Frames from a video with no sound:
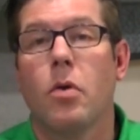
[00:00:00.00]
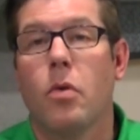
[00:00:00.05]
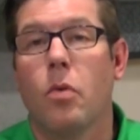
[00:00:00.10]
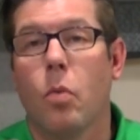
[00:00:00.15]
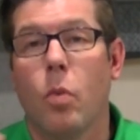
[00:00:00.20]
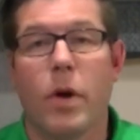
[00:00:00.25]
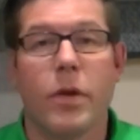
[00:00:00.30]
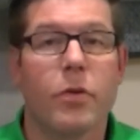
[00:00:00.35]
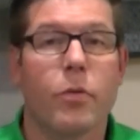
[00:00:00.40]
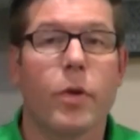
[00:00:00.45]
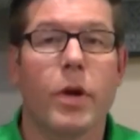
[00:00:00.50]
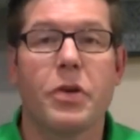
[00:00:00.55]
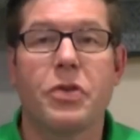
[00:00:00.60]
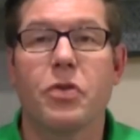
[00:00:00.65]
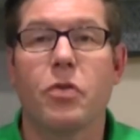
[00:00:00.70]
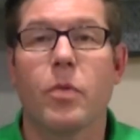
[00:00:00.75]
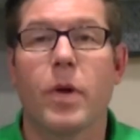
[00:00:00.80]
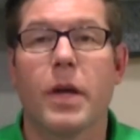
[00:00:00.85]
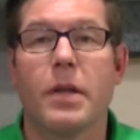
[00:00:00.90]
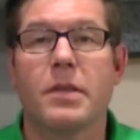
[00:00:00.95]
when the
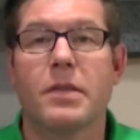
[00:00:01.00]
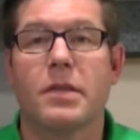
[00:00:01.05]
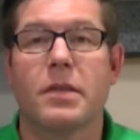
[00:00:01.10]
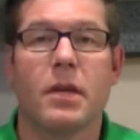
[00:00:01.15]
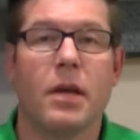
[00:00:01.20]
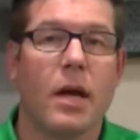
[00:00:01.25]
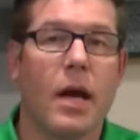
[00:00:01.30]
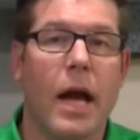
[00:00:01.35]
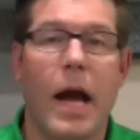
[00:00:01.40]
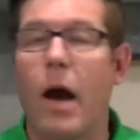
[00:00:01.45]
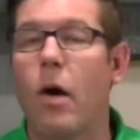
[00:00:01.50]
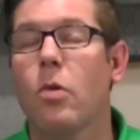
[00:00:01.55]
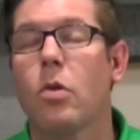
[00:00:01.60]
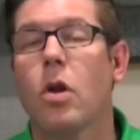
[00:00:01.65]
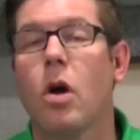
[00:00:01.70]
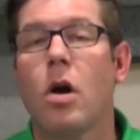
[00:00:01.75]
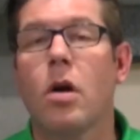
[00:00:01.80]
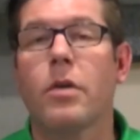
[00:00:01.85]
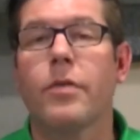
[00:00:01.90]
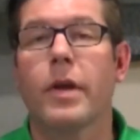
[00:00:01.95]
renter rents, how
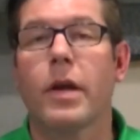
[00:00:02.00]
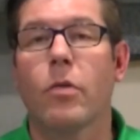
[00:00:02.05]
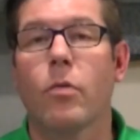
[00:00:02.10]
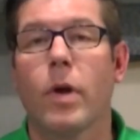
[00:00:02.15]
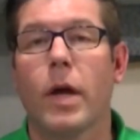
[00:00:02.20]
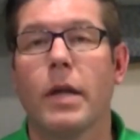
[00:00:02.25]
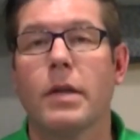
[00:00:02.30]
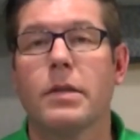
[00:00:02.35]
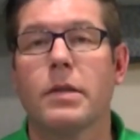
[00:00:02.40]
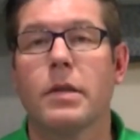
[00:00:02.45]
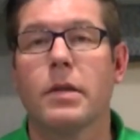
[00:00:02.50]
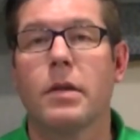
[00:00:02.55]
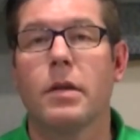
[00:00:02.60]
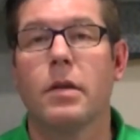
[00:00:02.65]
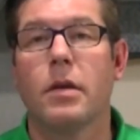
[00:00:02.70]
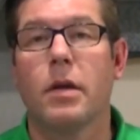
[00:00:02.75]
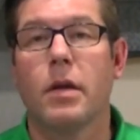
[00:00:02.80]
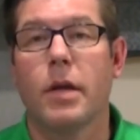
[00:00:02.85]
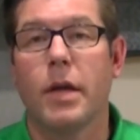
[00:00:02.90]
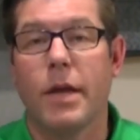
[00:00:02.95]
long they rent,
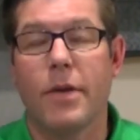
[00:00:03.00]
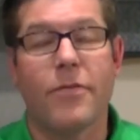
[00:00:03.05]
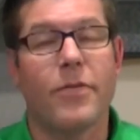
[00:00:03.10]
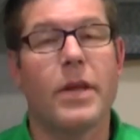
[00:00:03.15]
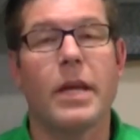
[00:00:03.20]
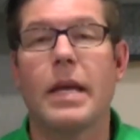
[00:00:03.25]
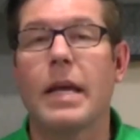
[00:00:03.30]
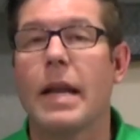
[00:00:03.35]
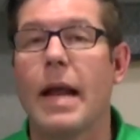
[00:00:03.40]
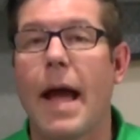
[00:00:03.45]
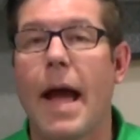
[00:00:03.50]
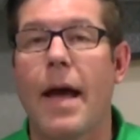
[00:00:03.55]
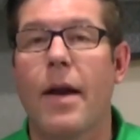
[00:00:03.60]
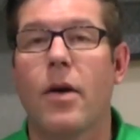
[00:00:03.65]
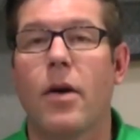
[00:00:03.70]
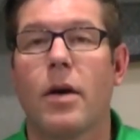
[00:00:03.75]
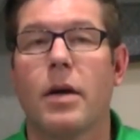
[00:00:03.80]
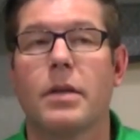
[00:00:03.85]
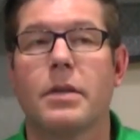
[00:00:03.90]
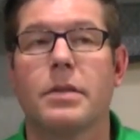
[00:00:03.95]
if they get
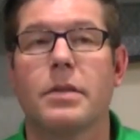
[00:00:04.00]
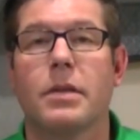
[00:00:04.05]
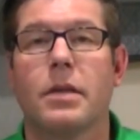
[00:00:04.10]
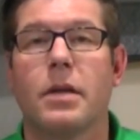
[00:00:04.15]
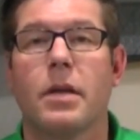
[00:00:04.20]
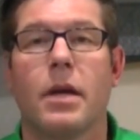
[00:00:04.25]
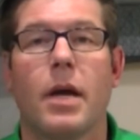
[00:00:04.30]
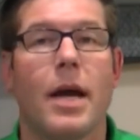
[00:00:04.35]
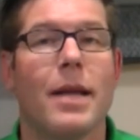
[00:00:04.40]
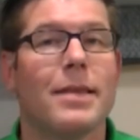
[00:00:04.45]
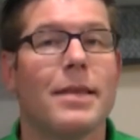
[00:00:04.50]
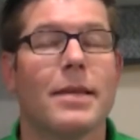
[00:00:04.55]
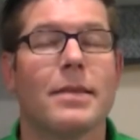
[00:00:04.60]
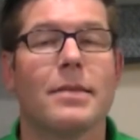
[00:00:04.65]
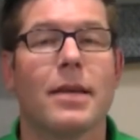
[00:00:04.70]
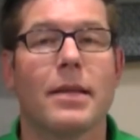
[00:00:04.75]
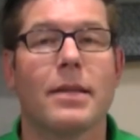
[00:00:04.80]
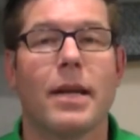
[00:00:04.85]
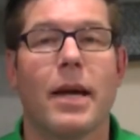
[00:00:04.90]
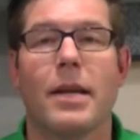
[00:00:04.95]
add-ons, and things
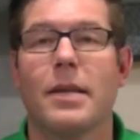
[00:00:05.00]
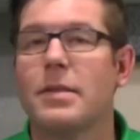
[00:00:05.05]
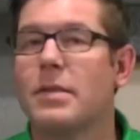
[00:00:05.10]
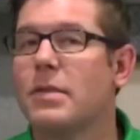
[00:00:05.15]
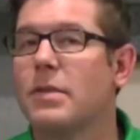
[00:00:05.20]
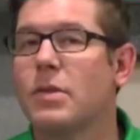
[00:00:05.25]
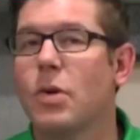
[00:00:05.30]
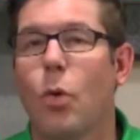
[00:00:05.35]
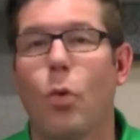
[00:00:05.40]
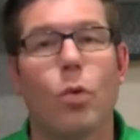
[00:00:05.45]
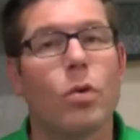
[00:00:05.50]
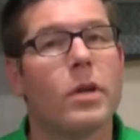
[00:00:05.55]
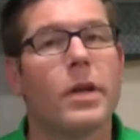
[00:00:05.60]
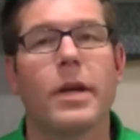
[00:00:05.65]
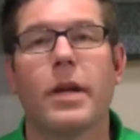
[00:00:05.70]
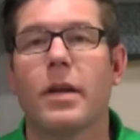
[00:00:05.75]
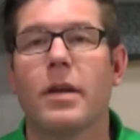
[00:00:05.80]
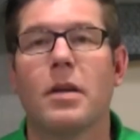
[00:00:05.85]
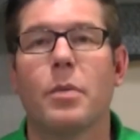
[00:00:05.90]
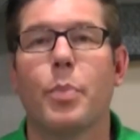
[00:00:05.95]
like that, is totally
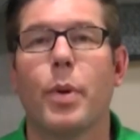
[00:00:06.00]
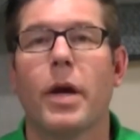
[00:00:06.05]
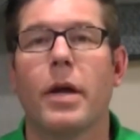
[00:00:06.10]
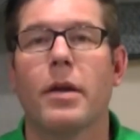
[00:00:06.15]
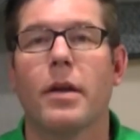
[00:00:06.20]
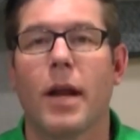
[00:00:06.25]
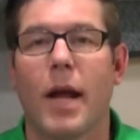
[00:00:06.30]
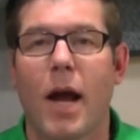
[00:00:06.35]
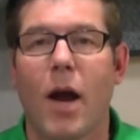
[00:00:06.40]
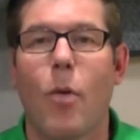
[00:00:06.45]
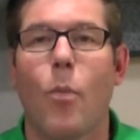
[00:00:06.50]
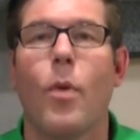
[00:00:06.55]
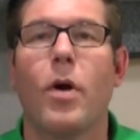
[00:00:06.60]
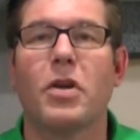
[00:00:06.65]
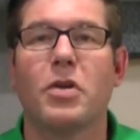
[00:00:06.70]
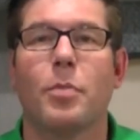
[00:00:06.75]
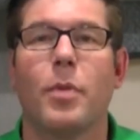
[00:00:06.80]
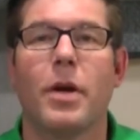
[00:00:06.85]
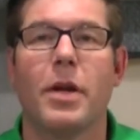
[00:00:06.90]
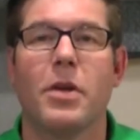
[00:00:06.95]
gonna depend on how
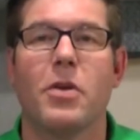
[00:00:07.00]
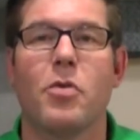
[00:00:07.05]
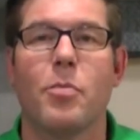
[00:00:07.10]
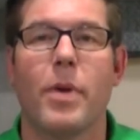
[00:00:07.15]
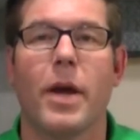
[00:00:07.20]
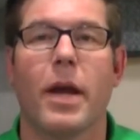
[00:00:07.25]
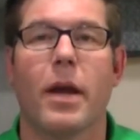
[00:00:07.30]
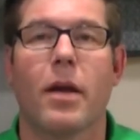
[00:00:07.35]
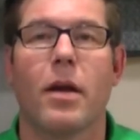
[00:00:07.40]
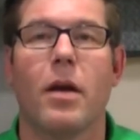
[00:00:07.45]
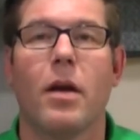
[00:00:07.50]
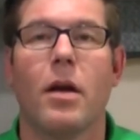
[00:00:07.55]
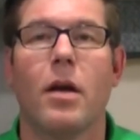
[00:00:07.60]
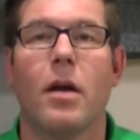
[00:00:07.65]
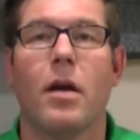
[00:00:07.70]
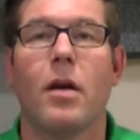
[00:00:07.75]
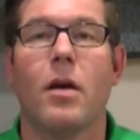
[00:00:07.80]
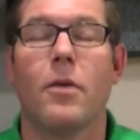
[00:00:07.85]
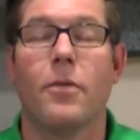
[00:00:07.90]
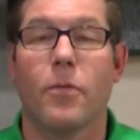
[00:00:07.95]
much money you make.
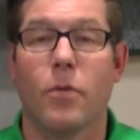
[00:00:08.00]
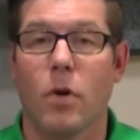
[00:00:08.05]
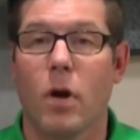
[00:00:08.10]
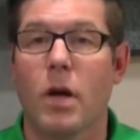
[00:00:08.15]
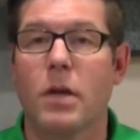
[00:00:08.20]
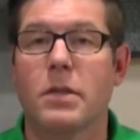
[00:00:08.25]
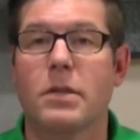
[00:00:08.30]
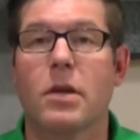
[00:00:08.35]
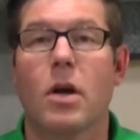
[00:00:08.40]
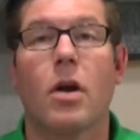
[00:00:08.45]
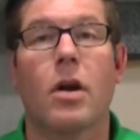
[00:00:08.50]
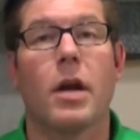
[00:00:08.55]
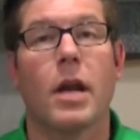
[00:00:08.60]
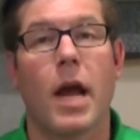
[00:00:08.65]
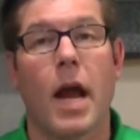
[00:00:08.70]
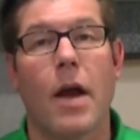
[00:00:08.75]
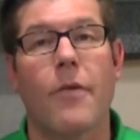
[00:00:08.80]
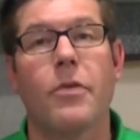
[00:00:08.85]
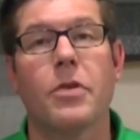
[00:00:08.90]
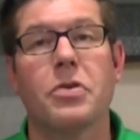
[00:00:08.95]
For us, on an
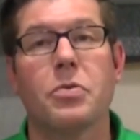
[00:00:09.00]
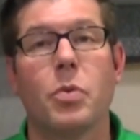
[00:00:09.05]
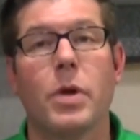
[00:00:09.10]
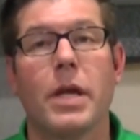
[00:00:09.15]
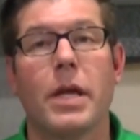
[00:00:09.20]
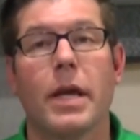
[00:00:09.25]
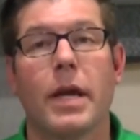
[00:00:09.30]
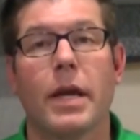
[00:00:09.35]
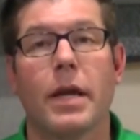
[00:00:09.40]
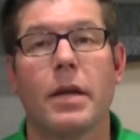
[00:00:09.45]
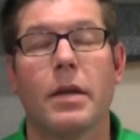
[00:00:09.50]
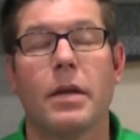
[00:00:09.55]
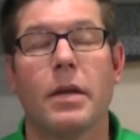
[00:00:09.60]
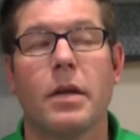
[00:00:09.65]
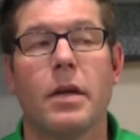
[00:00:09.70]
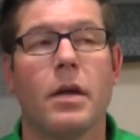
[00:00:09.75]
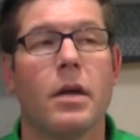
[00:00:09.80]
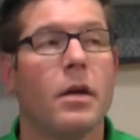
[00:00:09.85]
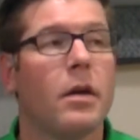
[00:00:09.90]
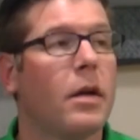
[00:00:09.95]
average weekend,
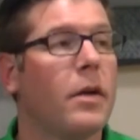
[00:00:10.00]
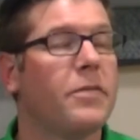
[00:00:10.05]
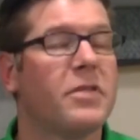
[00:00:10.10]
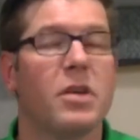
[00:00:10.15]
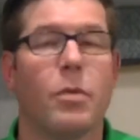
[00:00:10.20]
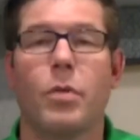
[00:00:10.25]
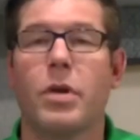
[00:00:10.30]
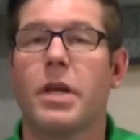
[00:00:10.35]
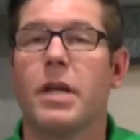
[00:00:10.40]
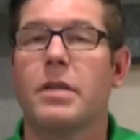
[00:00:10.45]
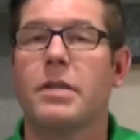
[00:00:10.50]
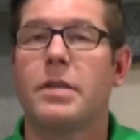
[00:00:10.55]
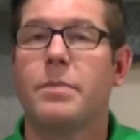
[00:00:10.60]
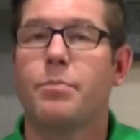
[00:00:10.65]
if someone